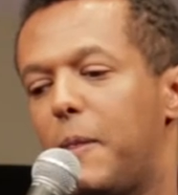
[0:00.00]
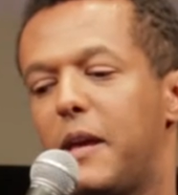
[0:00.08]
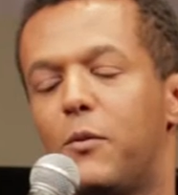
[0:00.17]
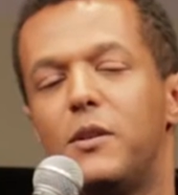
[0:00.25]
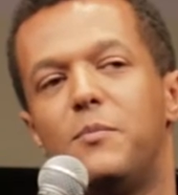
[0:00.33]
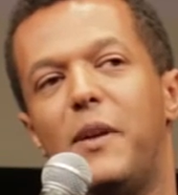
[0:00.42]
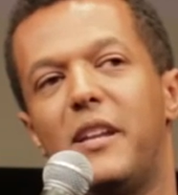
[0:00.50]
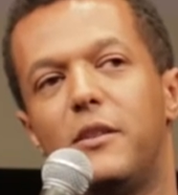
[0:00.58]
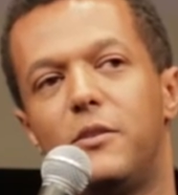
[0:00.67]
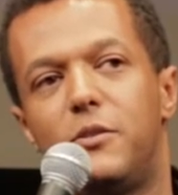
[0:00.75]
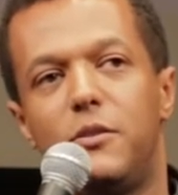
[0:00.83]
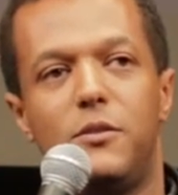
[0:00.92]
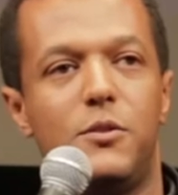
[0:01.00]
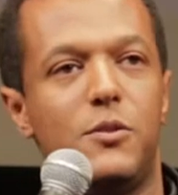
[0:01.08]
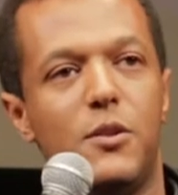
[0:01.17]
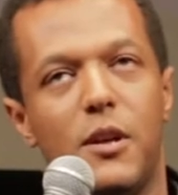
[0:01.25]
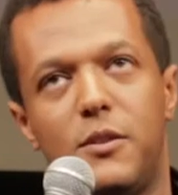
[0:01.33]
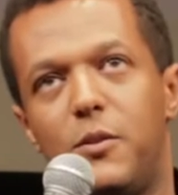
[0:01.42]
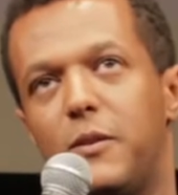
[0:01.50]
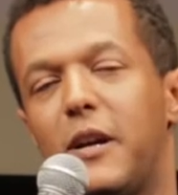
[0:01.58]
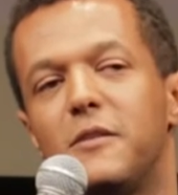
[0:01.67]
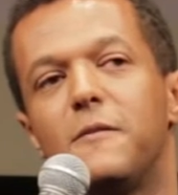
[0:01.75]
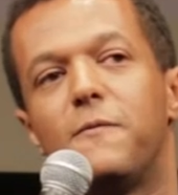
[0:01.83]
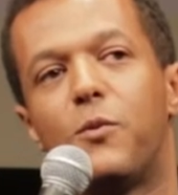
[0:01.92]
It was made in
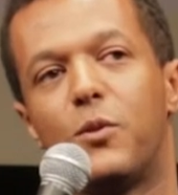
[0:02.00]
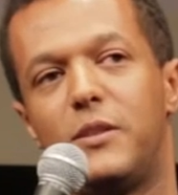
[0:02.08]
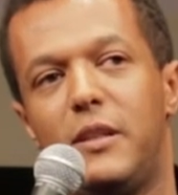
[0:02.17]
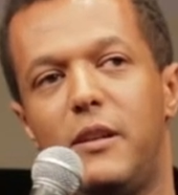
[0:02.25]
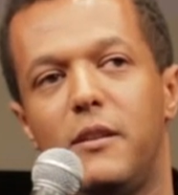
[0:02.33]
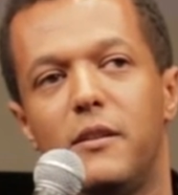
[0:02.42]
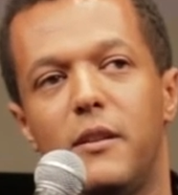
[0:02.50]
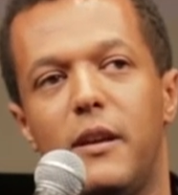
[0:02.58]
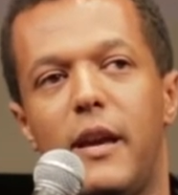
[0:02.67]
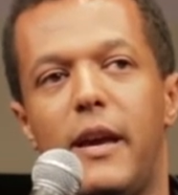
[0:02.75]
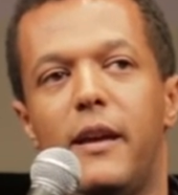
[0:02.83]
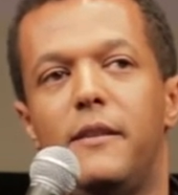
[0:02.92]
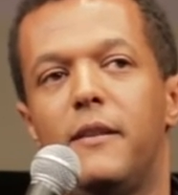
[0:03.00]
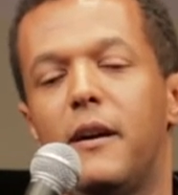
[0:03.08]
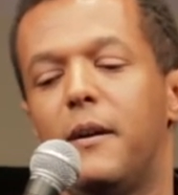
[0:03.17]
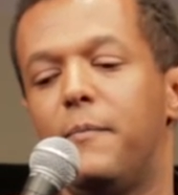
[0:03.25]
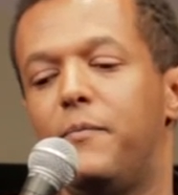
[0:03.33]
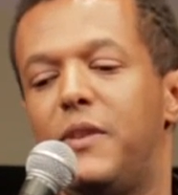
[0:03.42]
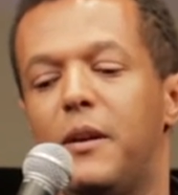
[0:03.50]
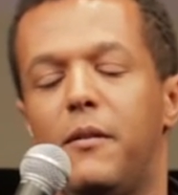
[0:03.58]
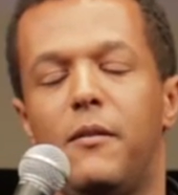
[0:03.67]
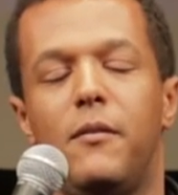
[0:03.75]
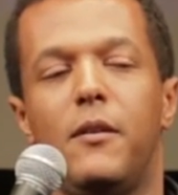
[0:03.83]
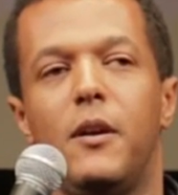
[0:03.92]
2014, and
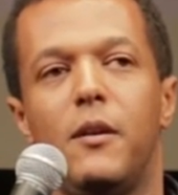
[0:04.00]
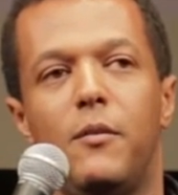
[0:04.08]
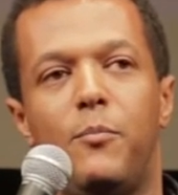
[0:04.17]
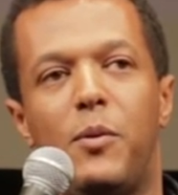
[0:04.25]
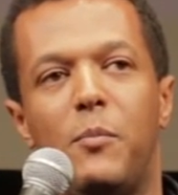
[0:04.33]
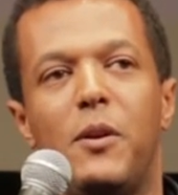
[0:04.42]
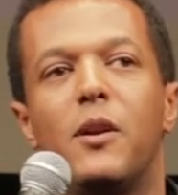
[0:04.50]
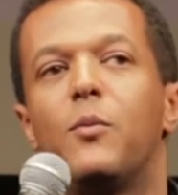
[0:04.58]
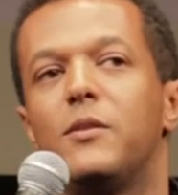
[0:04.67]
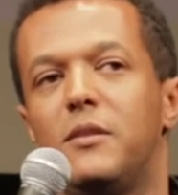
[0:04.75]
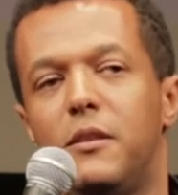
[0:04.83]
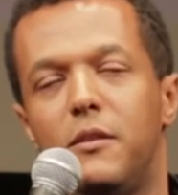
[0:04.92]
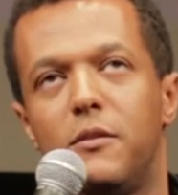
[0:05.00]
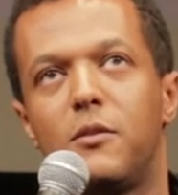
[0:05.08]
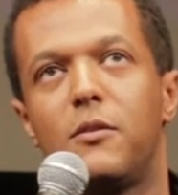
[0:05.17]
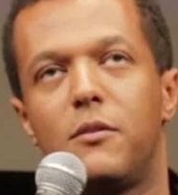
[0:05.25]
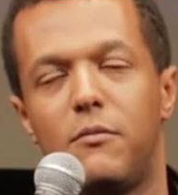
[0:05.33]
the premiere was in